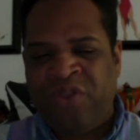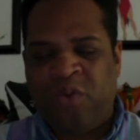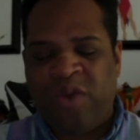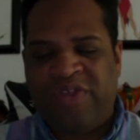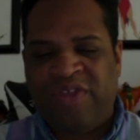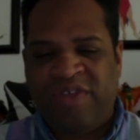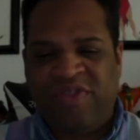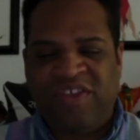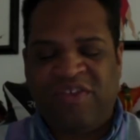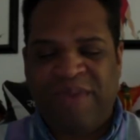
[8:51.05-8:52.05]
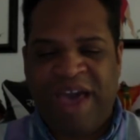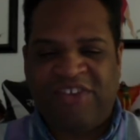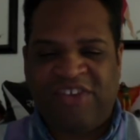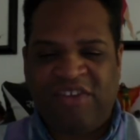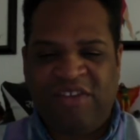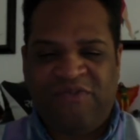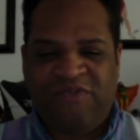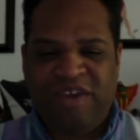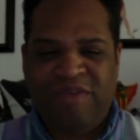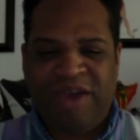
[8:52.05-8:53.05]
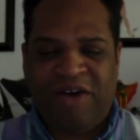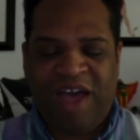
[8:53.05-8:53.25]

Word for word: with this masculine female.